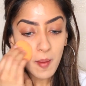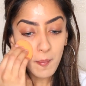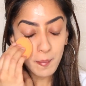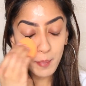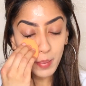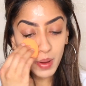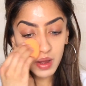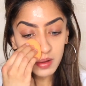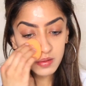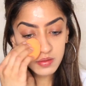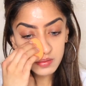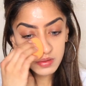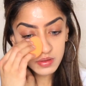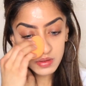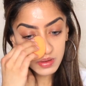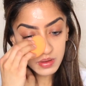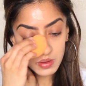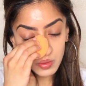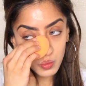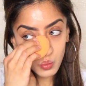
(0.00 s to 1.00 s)
but
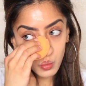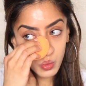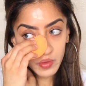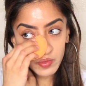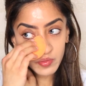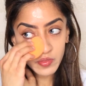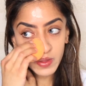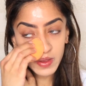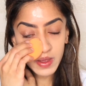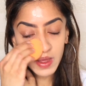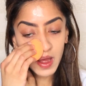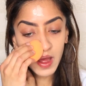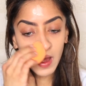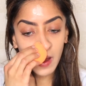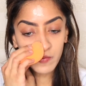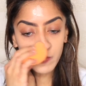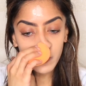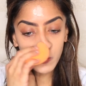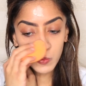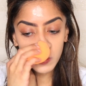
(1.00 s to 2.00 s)
one thing I
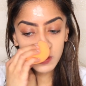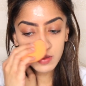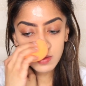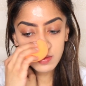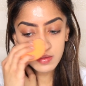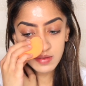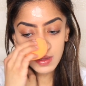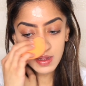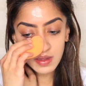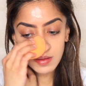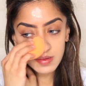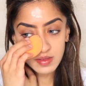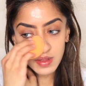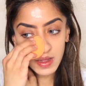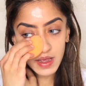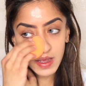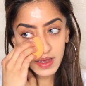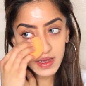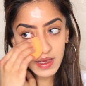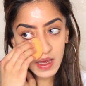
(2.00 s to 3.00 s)
have noticed is
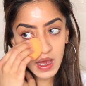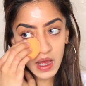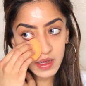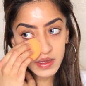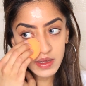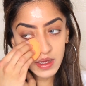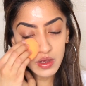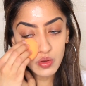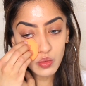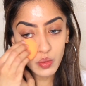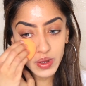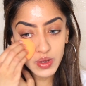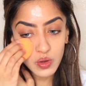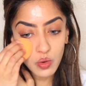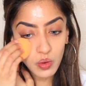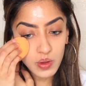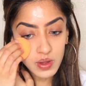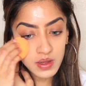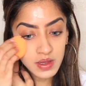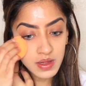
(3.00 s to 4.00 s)
that it can get quite
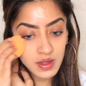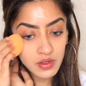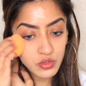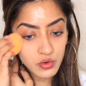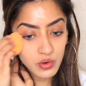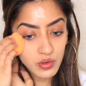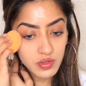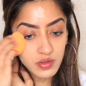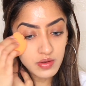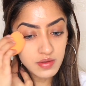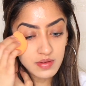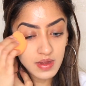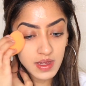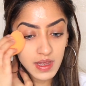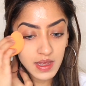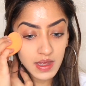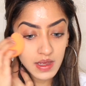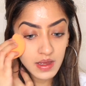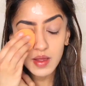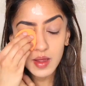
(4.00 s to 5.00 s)
oily throughout the
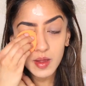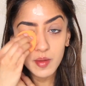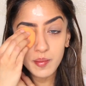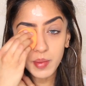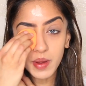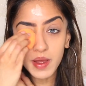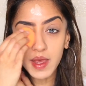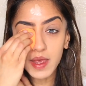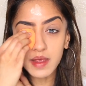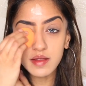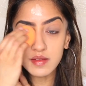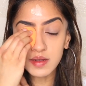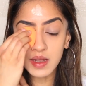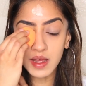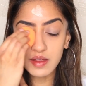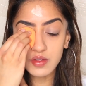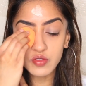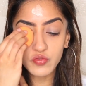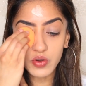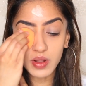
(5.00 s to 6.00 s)
day, but it is
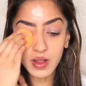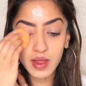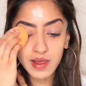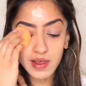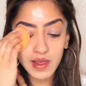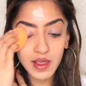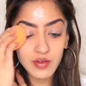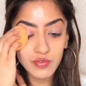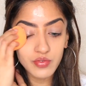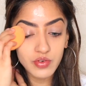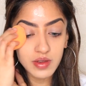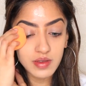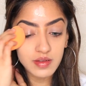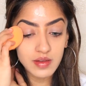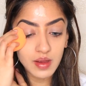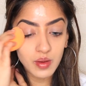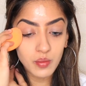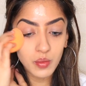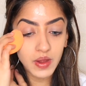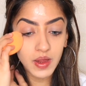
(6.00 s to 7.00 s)
nice for like
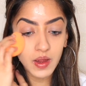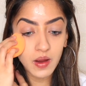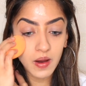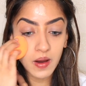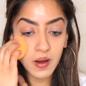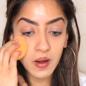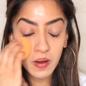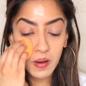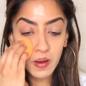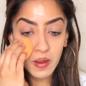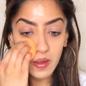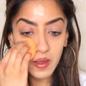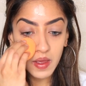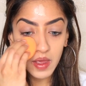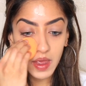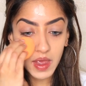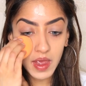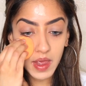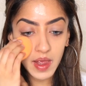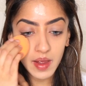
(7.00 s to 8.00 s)
everyday wear.
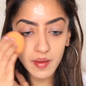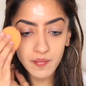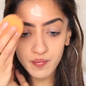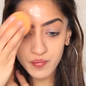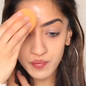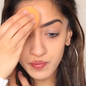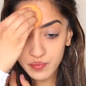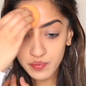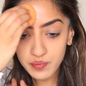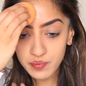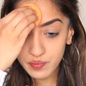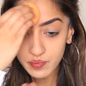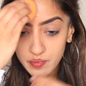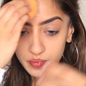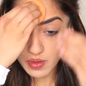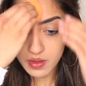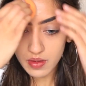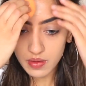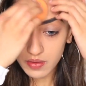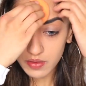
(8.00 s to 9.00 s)

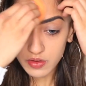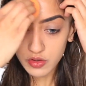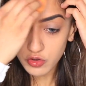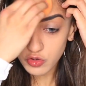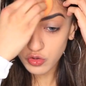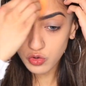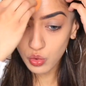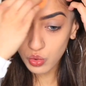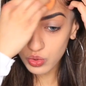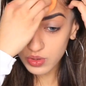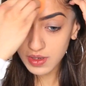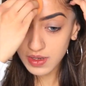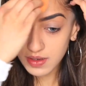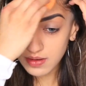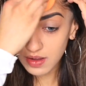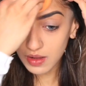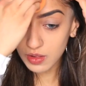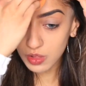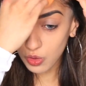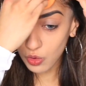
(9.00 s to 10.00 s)
You don't need
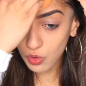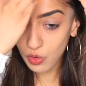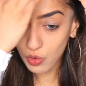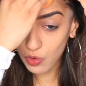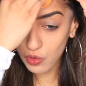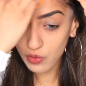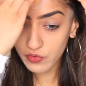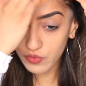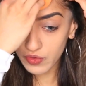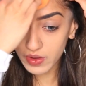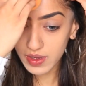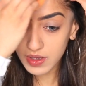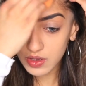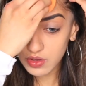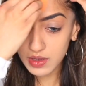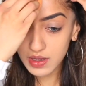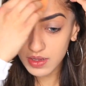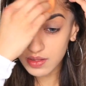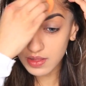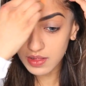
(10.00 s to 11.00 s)
a lot of it, you
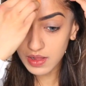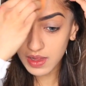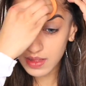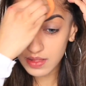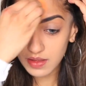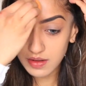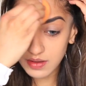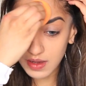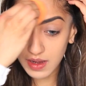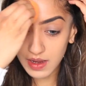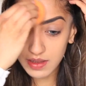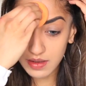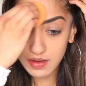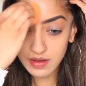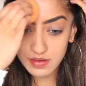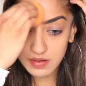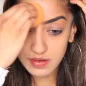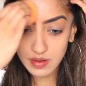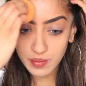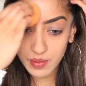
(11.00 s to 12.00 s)
need like the
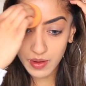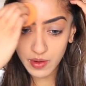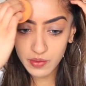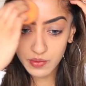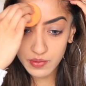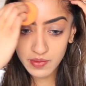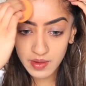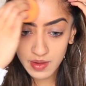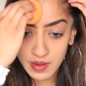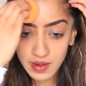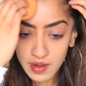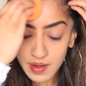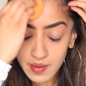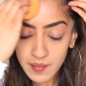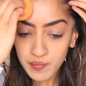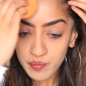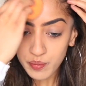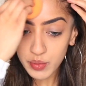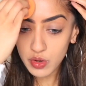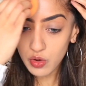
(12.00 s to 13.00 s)
tiniest amount.
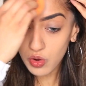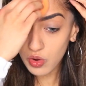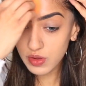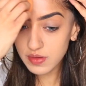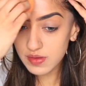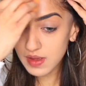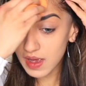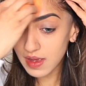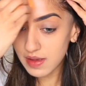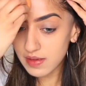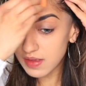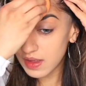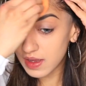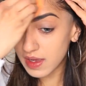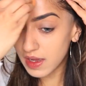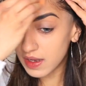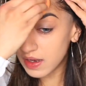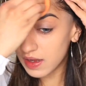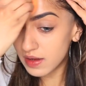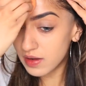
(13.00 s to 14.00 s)
Because it is like
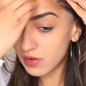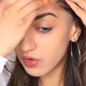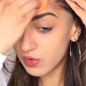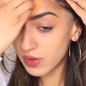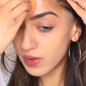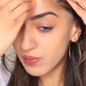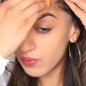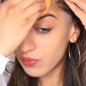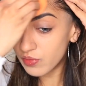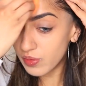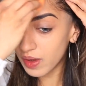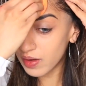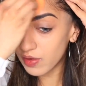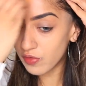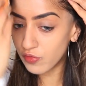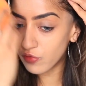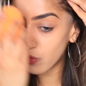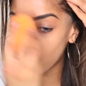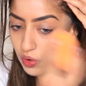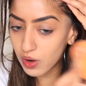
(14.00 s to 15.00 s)
in a cream kind of
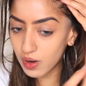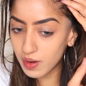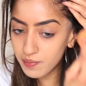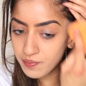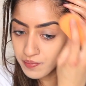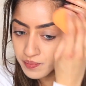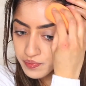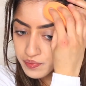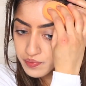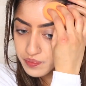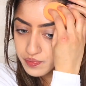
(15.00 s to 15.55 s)
form,